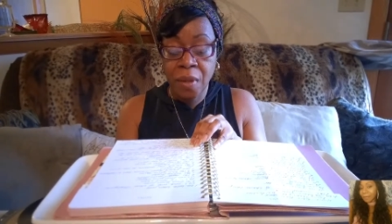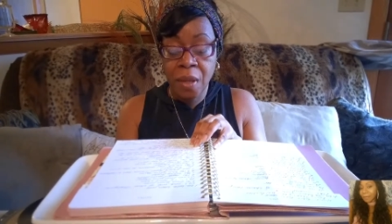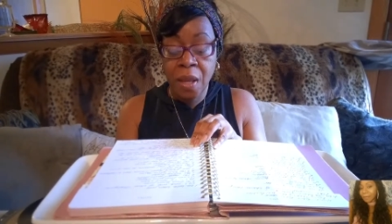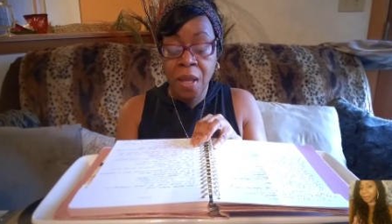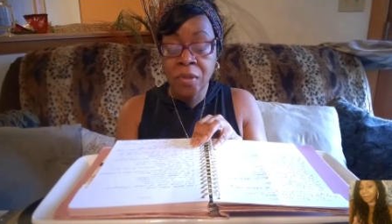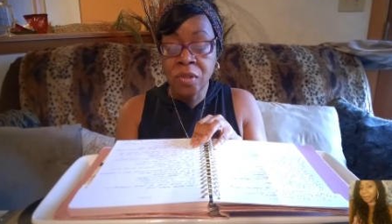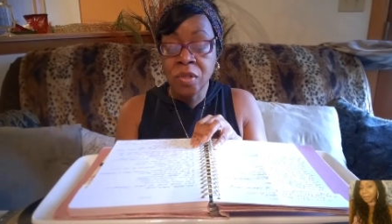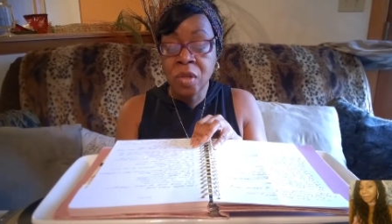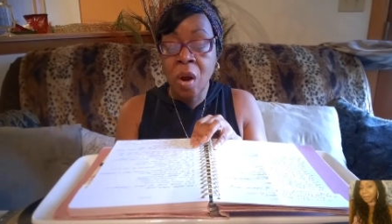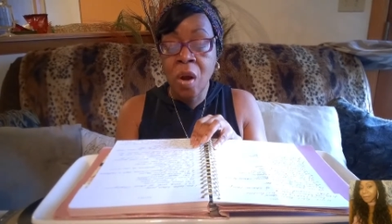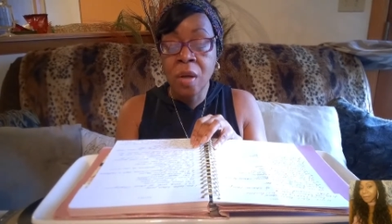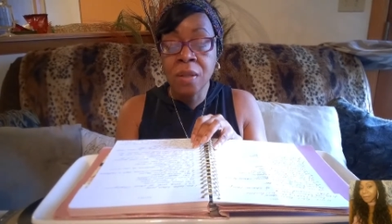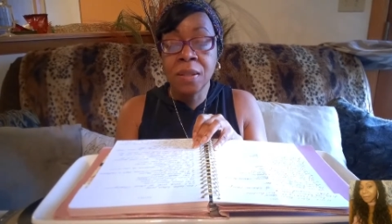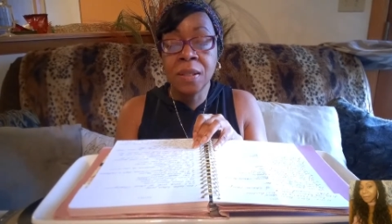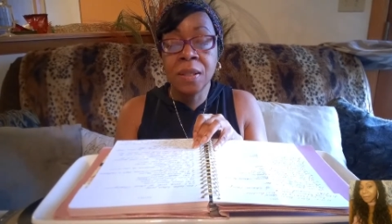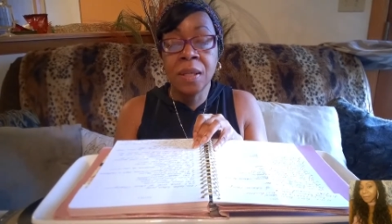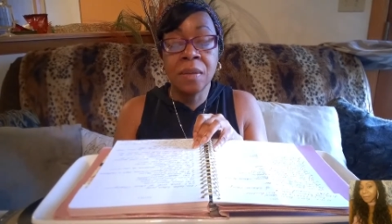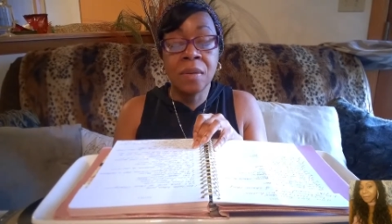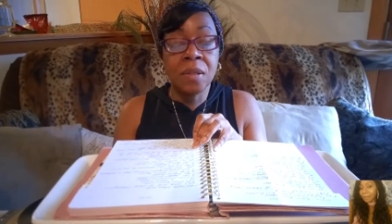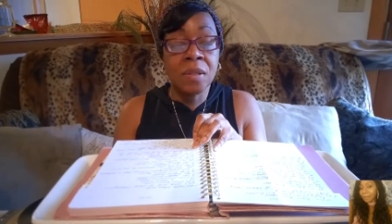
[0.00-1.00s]
It's hard
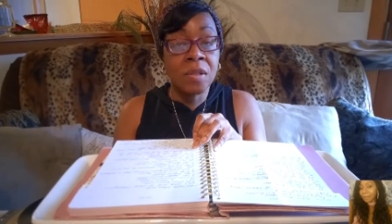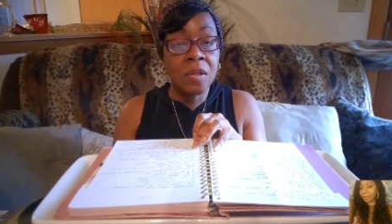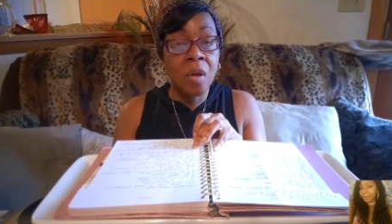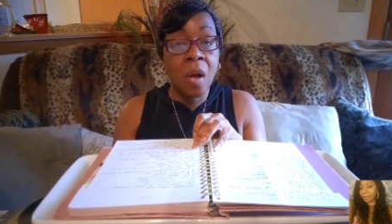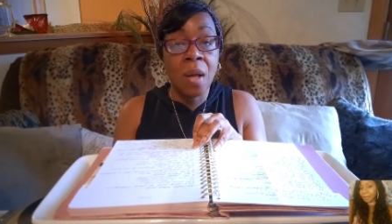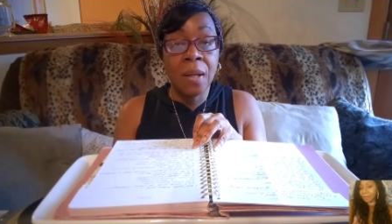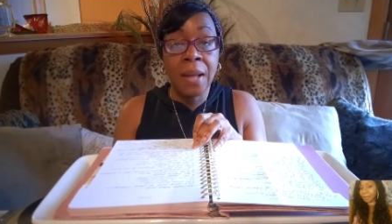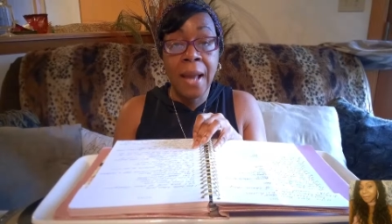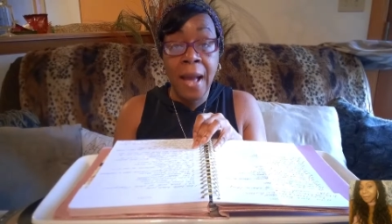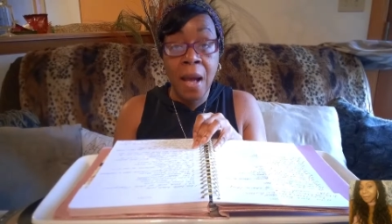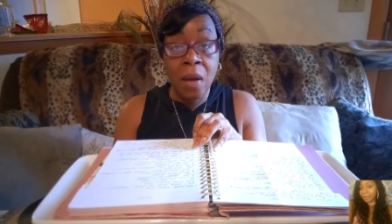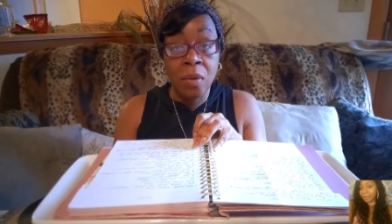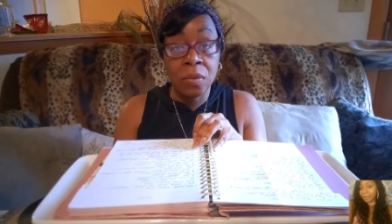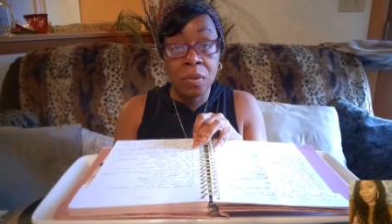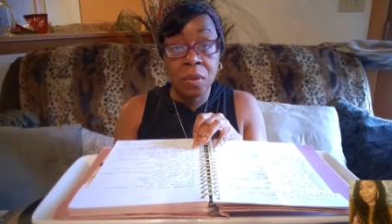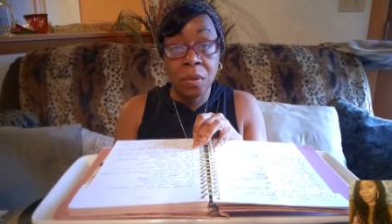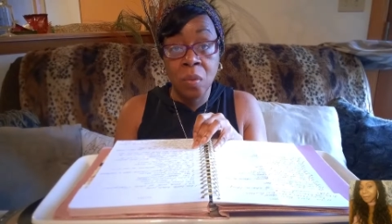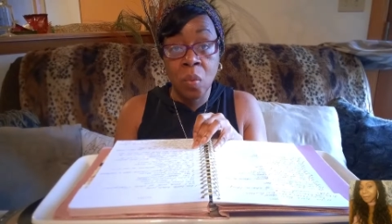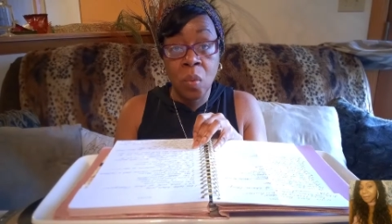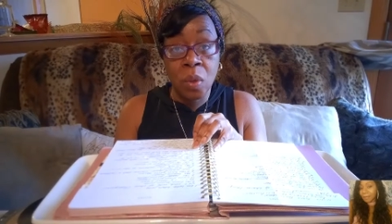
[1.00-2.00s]
to get the salt
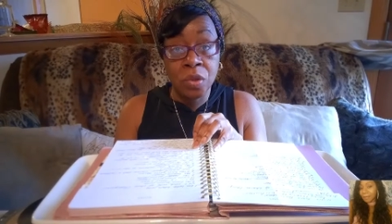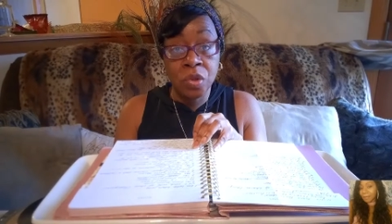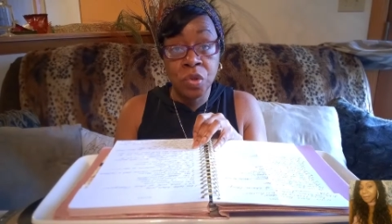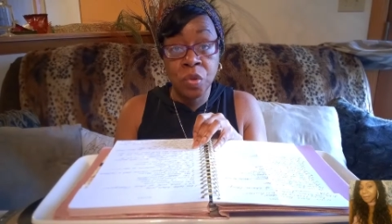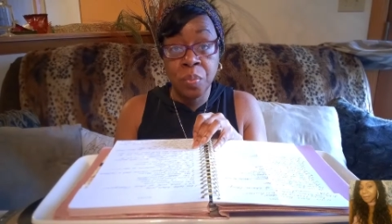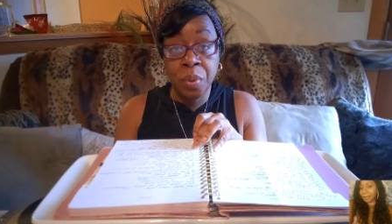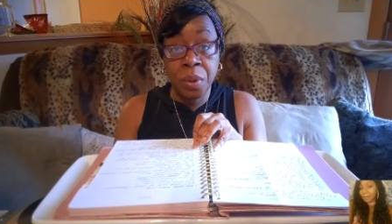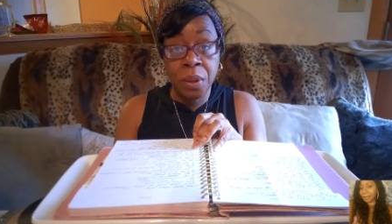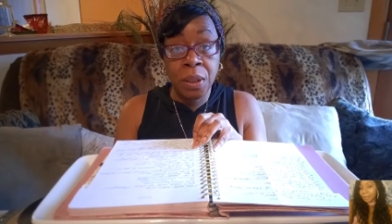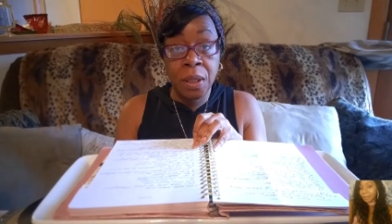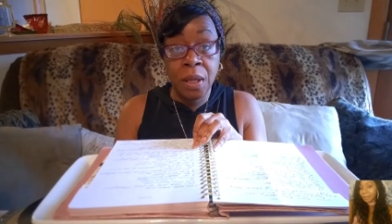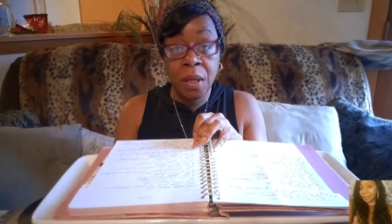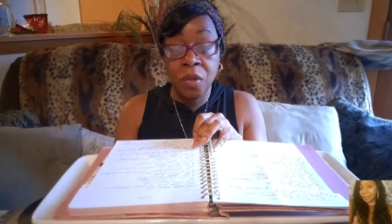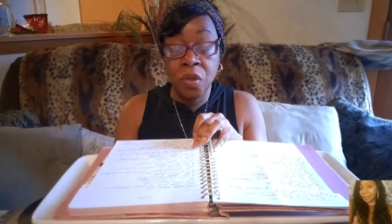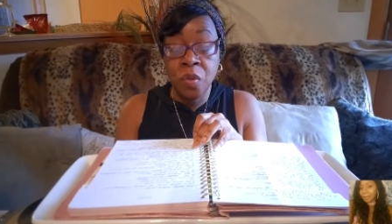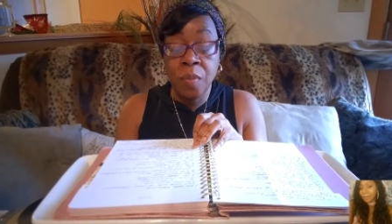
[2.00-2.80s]
out once you put it in.